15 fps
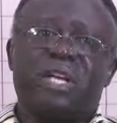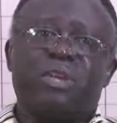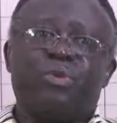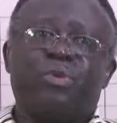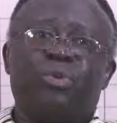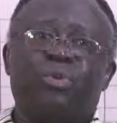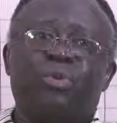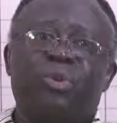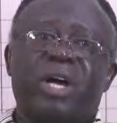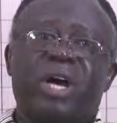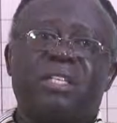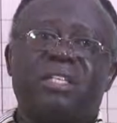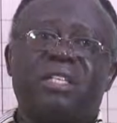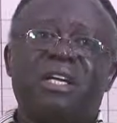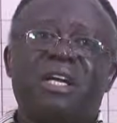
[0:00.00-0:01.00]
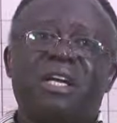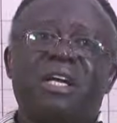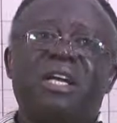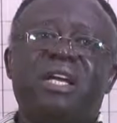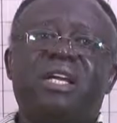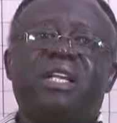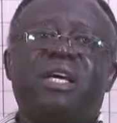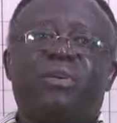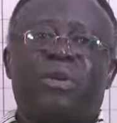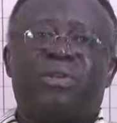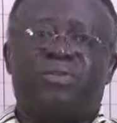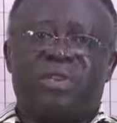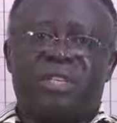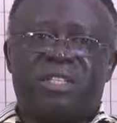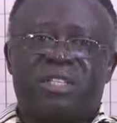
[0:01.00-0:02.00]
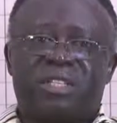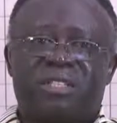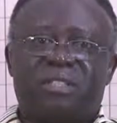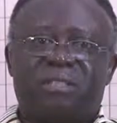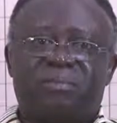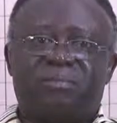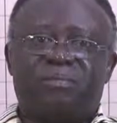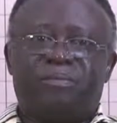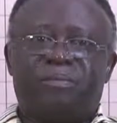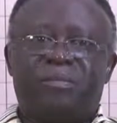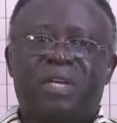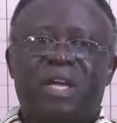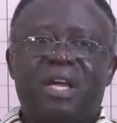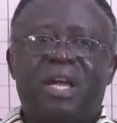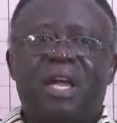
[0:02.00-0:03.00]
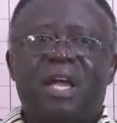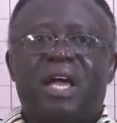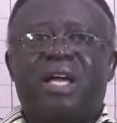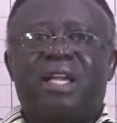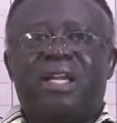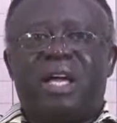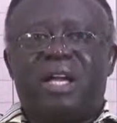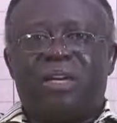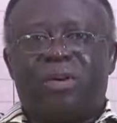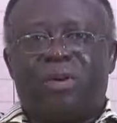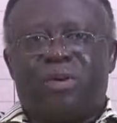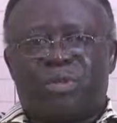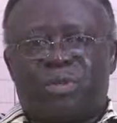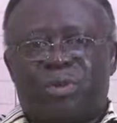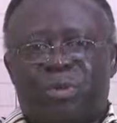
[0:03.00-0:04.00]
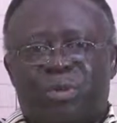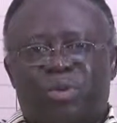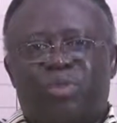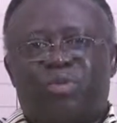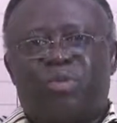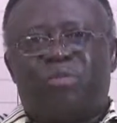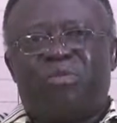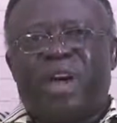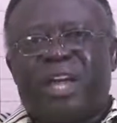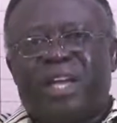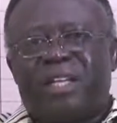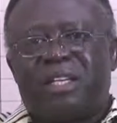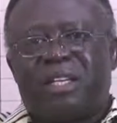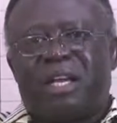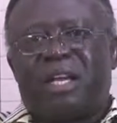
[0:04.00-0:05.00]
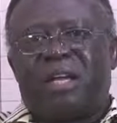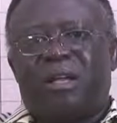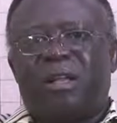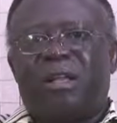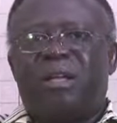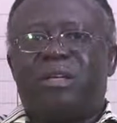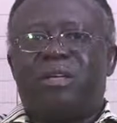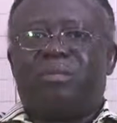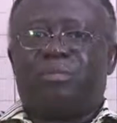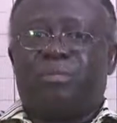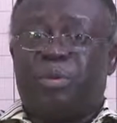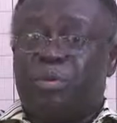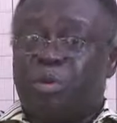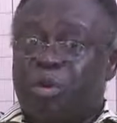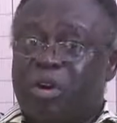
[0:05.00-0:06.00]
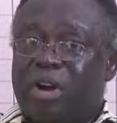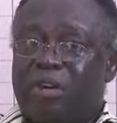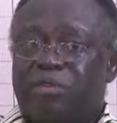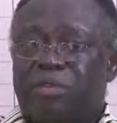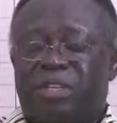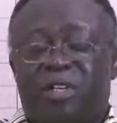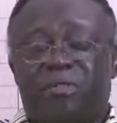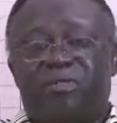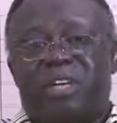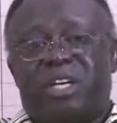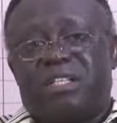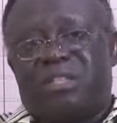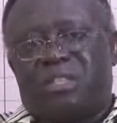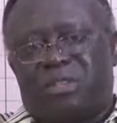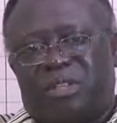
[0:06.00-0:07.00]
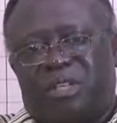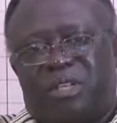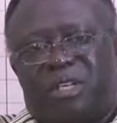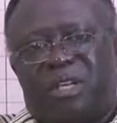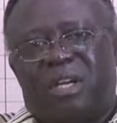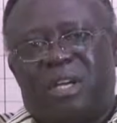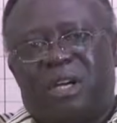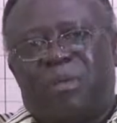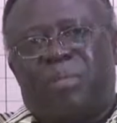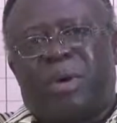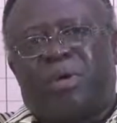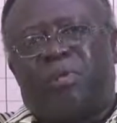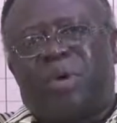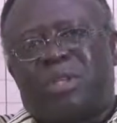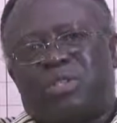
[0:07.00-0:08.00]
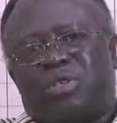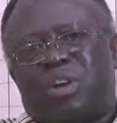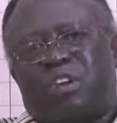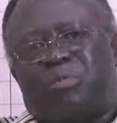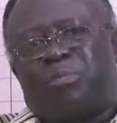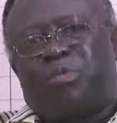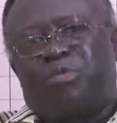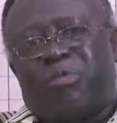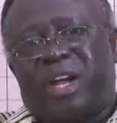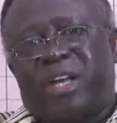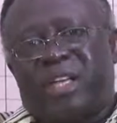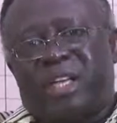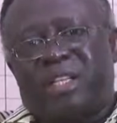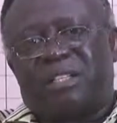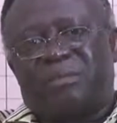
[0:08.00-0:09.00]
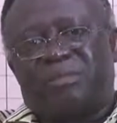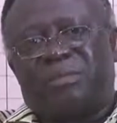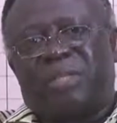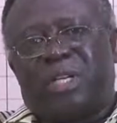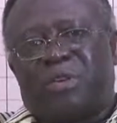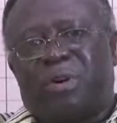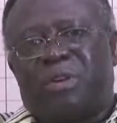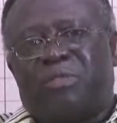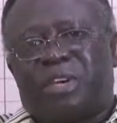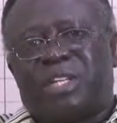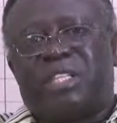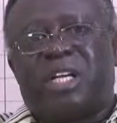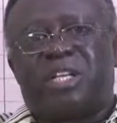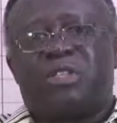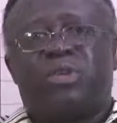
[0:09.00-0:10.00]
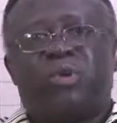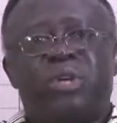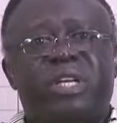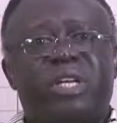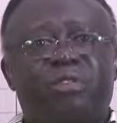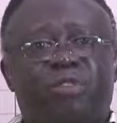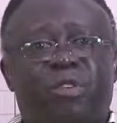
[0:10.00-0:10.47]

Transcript: and you do that in the references. And then also you provide bibliography if necessary. But once you have provided the reference, there's no need